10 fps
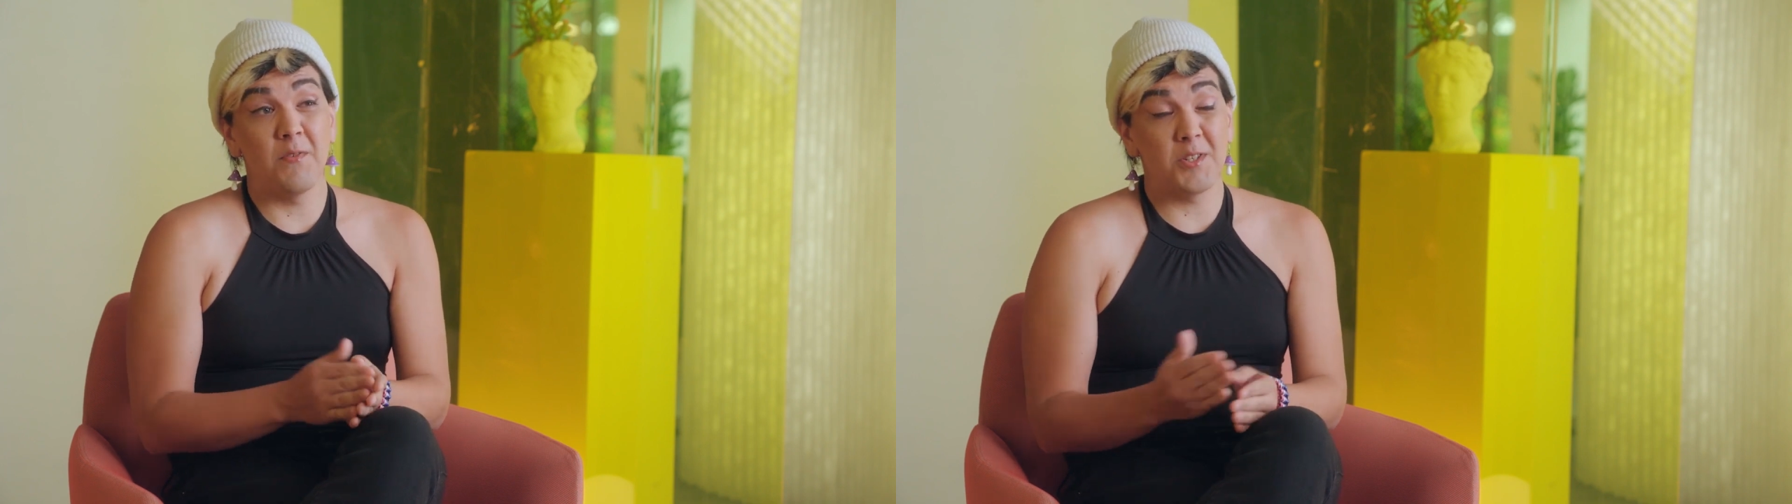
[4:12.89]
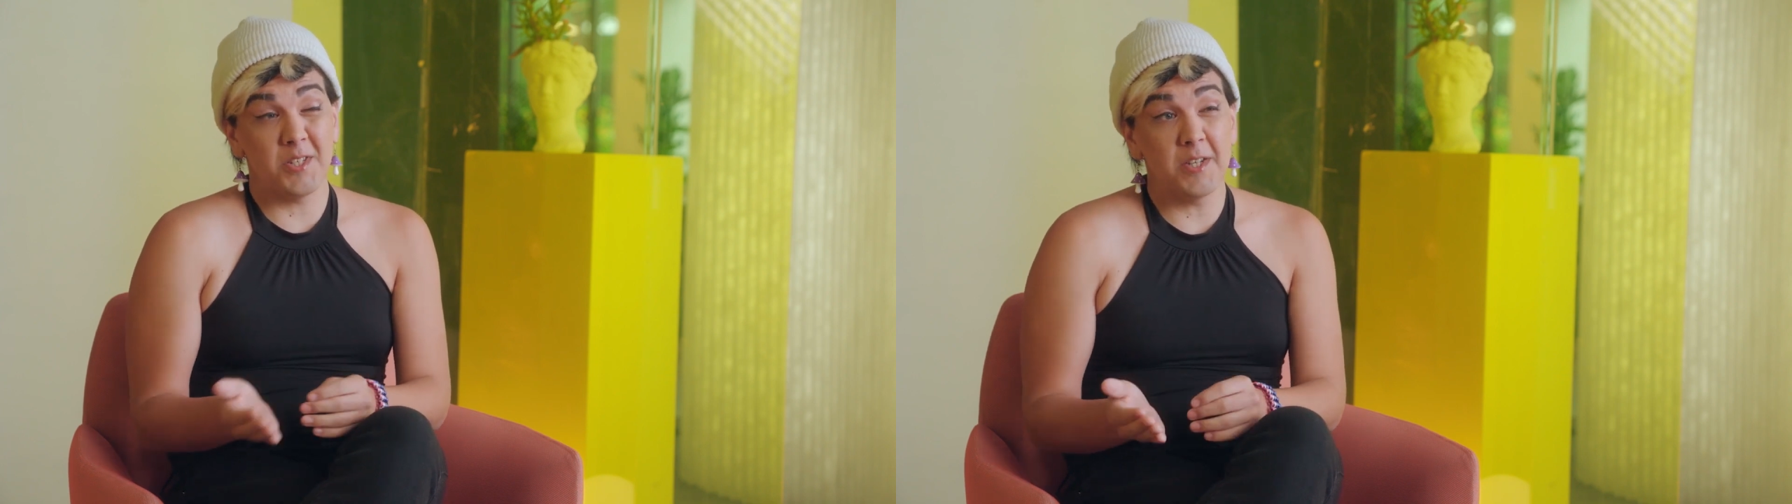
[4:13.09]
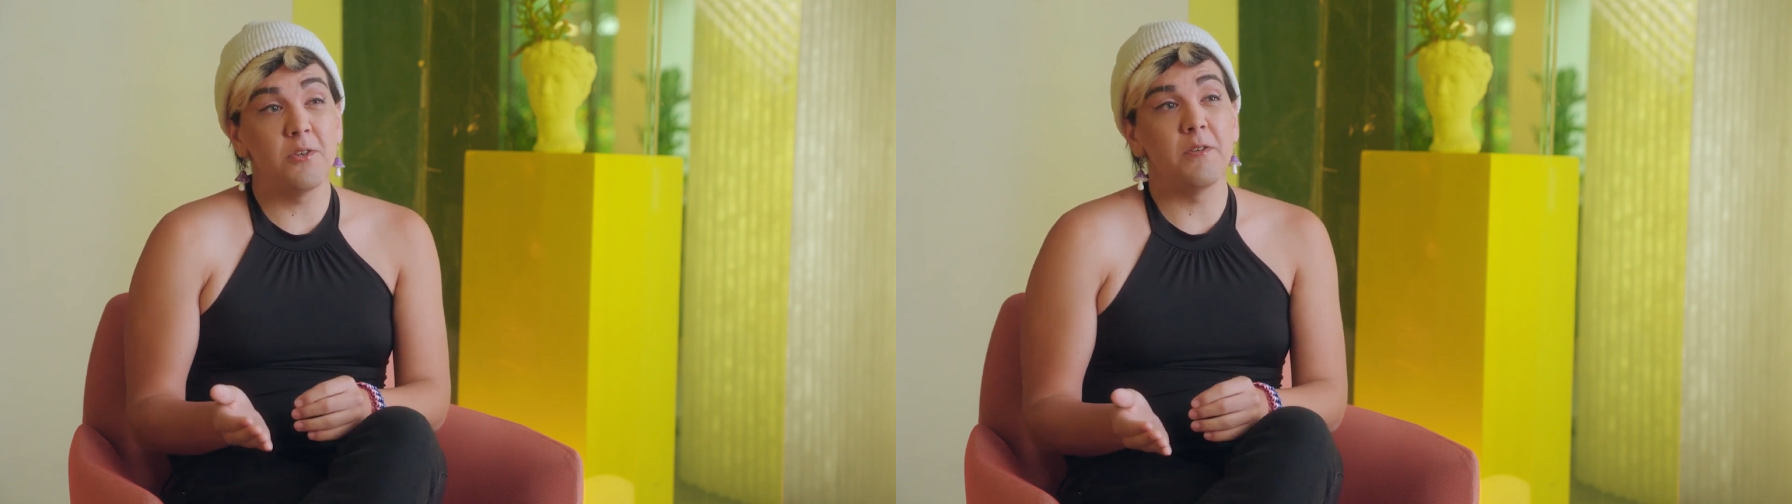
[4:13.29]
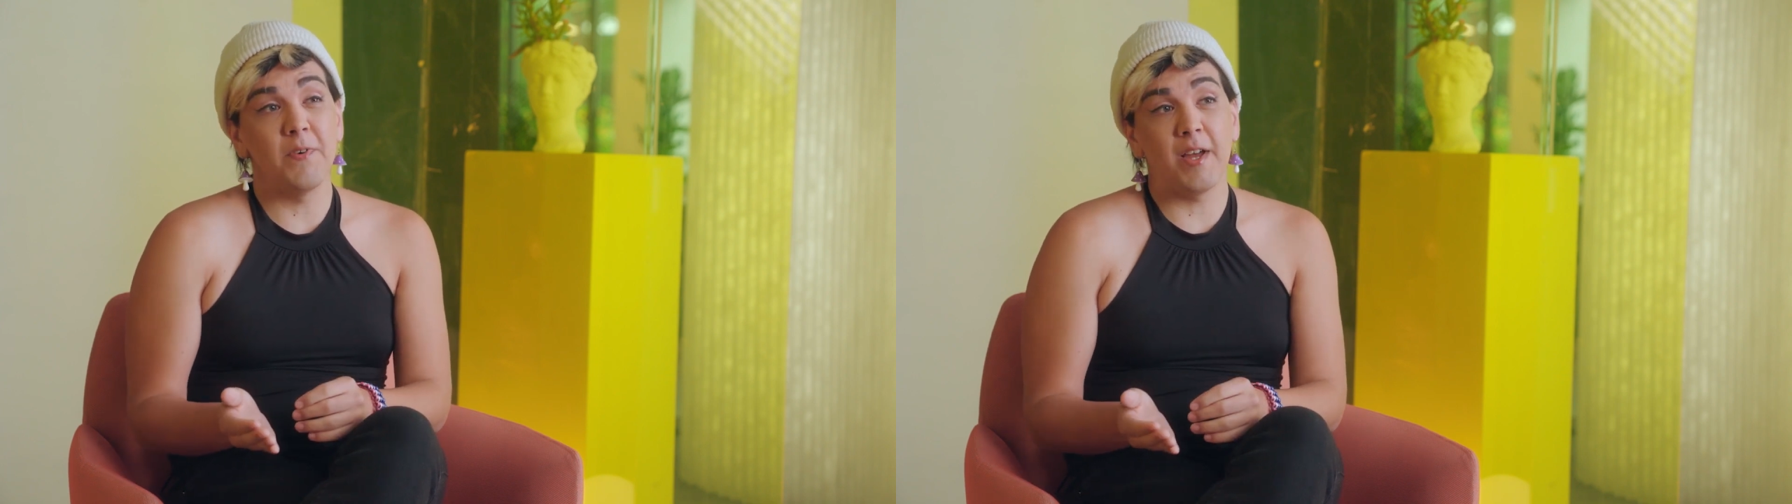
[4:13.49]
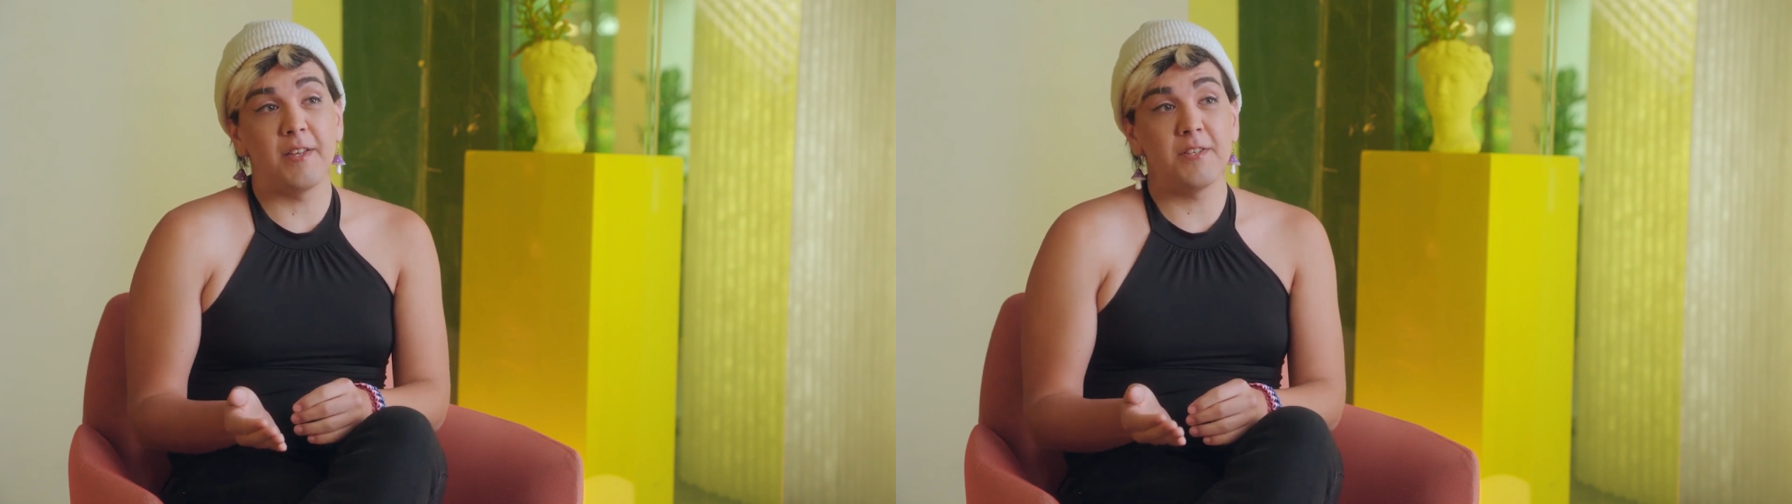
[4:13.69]
a single
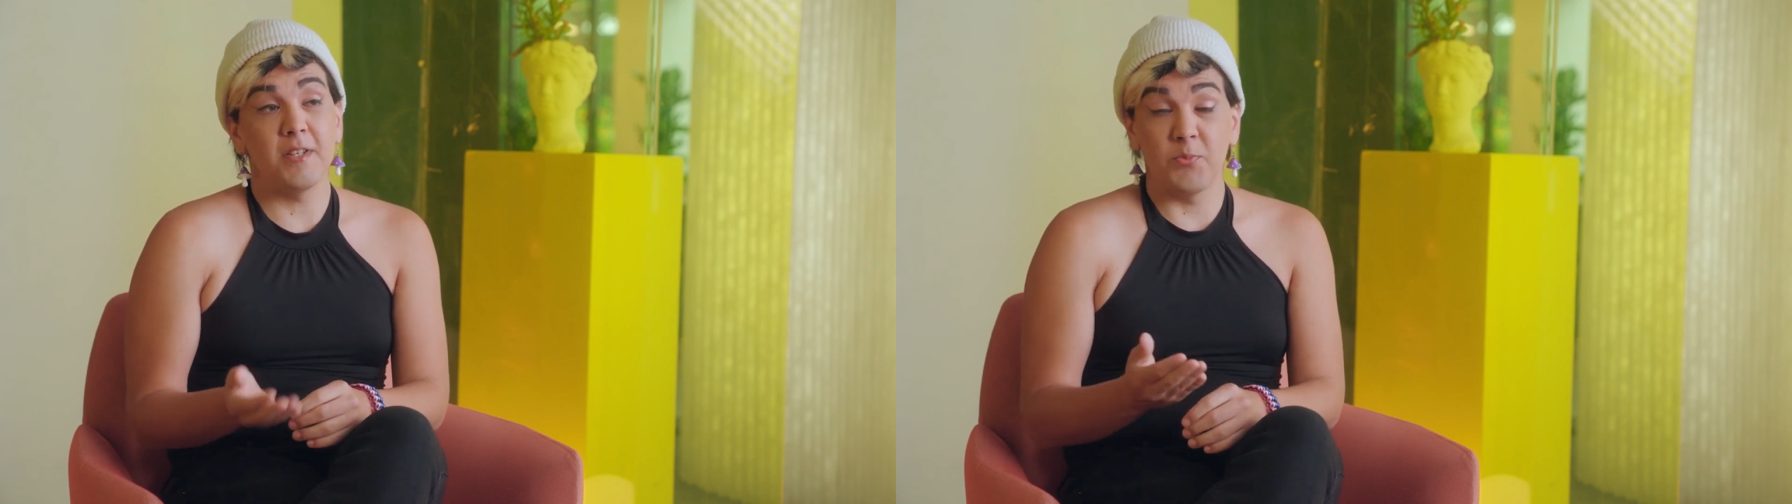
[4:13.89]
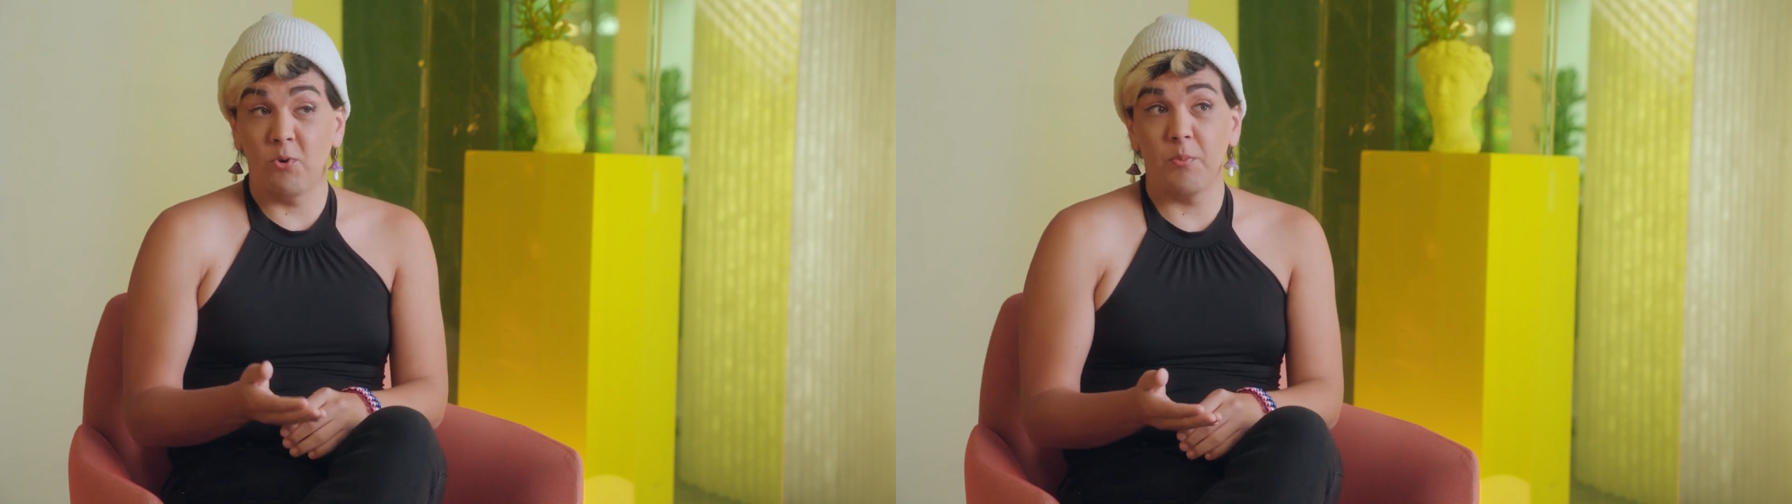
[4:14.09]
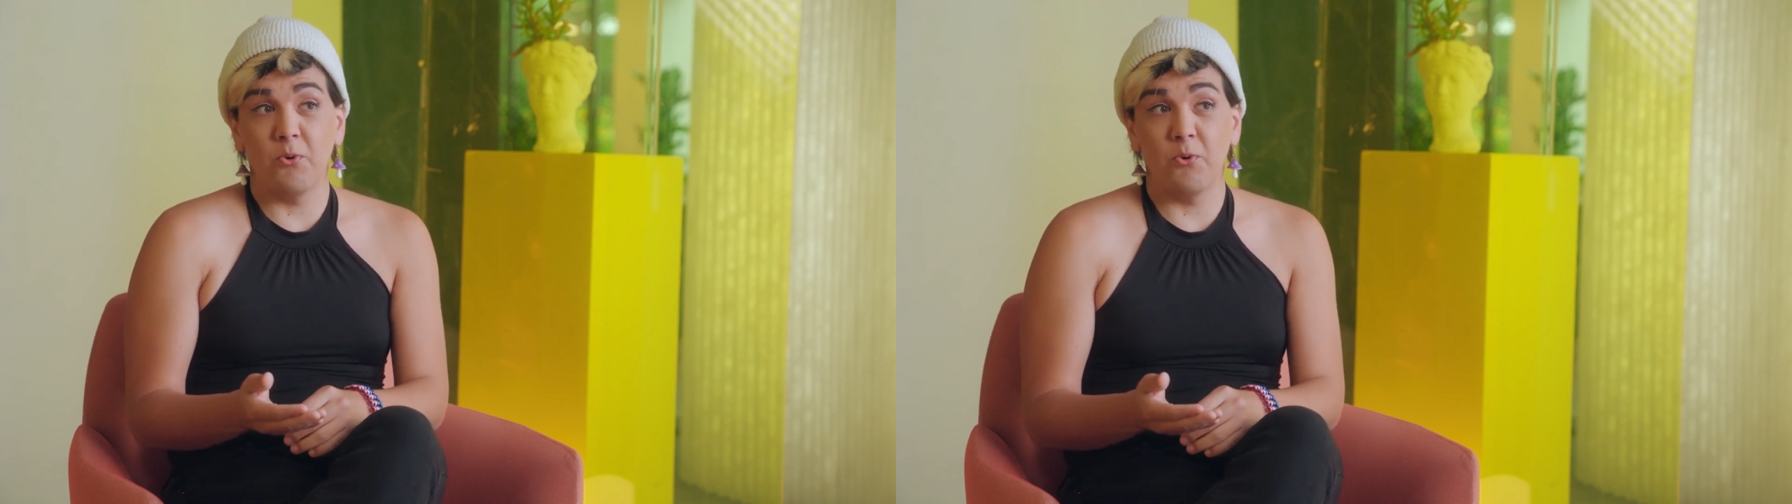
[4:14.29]
device is more